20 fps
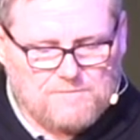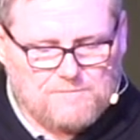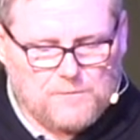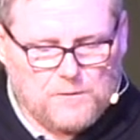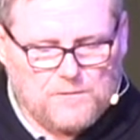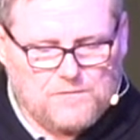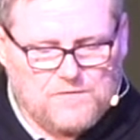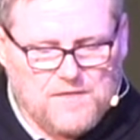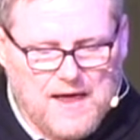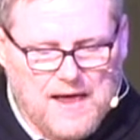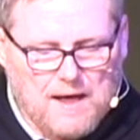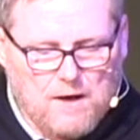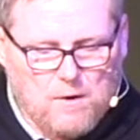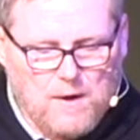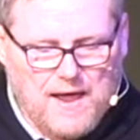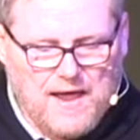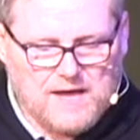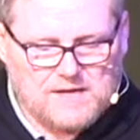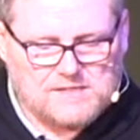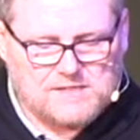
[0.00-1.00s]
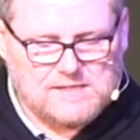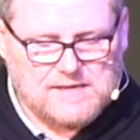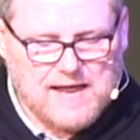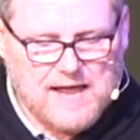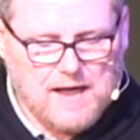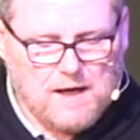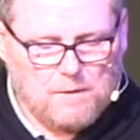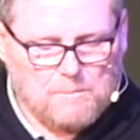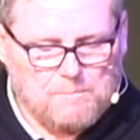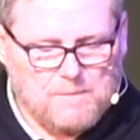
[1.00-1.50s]
for thou hast
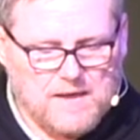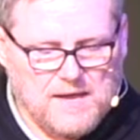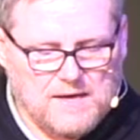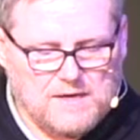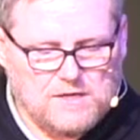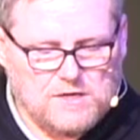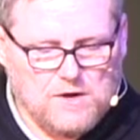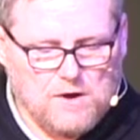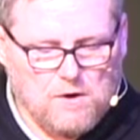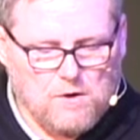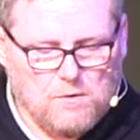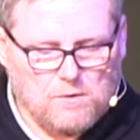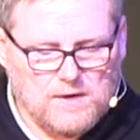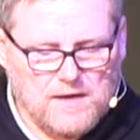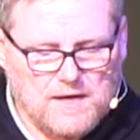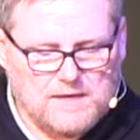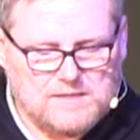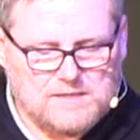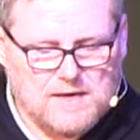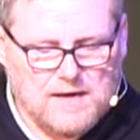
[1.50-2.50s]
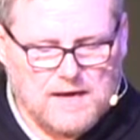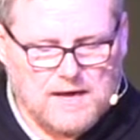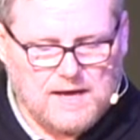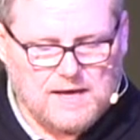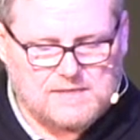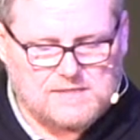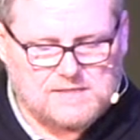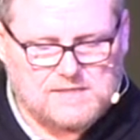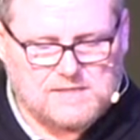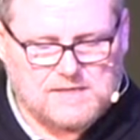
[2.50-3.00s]
now made known unto
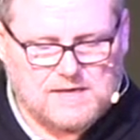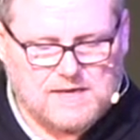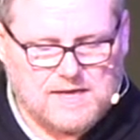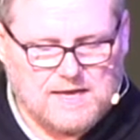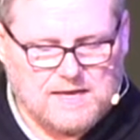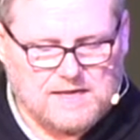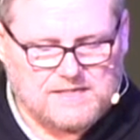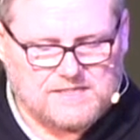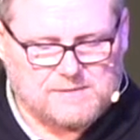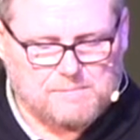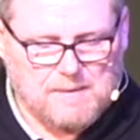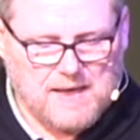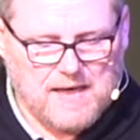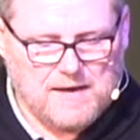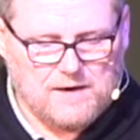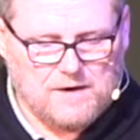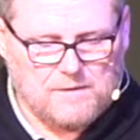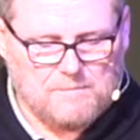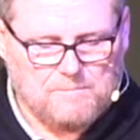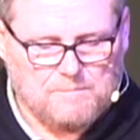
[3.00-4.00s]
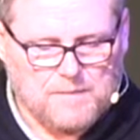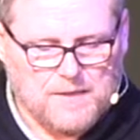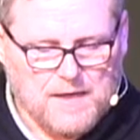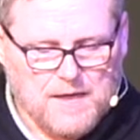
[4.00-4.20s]
us the king's matter.